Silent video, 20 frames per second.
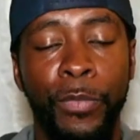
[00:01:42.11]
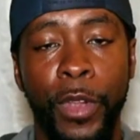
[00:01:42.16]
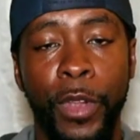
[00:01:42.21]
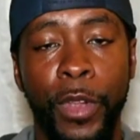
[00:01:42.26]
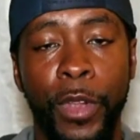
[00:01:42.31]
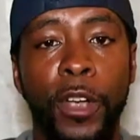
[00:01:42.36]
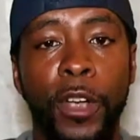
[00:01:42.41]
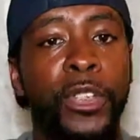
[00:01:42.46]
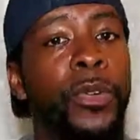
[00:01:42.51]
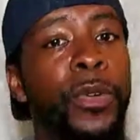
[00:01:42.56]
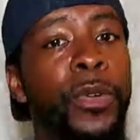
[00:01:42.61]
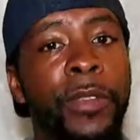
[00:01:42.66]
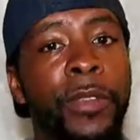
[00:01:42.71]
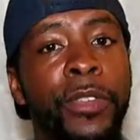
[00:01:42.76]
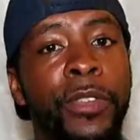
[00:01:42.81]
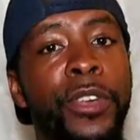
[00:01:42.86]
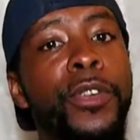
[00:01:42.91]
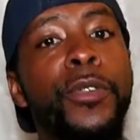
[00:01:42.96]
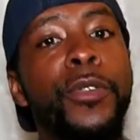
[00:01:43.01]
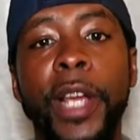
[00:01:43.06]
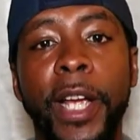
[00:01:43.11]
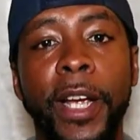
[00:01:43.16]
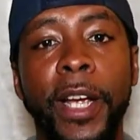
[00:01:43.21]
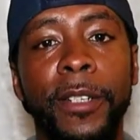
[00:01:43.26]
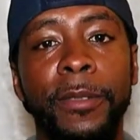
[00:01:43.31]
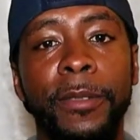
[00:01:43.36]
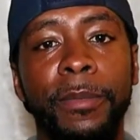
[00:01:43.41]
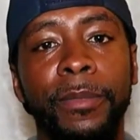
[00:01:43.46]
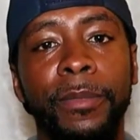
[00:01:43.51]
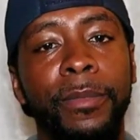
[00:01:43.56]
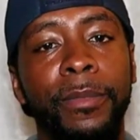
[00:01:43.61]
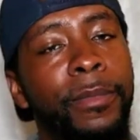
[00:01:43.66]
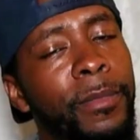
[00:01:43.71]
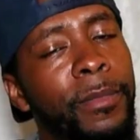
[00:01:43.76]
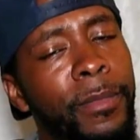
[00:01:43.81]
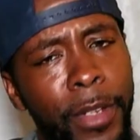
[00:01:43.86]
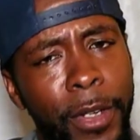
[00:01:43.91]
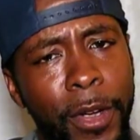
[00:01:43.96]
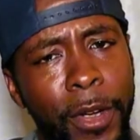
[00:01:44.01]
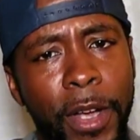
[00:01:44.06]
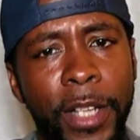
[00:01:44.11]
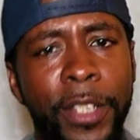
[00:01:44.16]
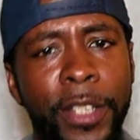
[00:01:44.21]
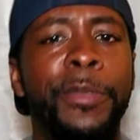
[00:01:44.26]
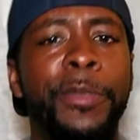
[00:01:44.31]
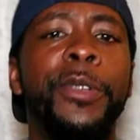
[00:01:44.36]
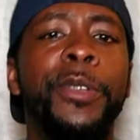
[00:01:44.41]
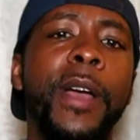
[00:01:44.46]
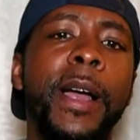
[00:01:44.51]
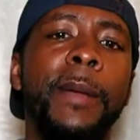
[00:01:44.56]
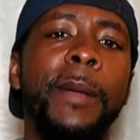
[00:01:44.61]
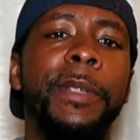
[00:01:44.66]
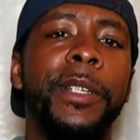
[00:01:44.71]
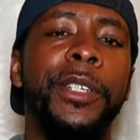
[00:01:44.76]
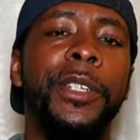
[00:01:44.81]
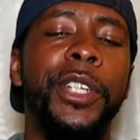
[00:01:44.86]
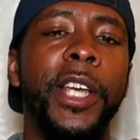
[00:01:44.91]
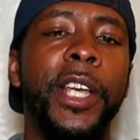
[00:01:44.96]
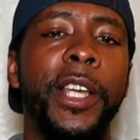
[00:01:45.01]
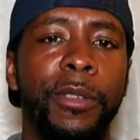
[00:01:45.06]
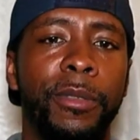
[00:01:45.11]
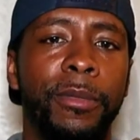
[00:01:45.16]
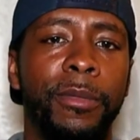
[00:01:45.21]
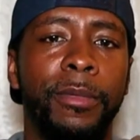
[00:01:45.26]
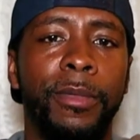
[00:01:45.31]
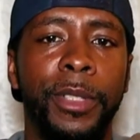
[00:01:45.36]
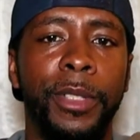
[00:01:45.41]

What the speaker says: Also, if you're new here, go ahead and subscribe to the channel.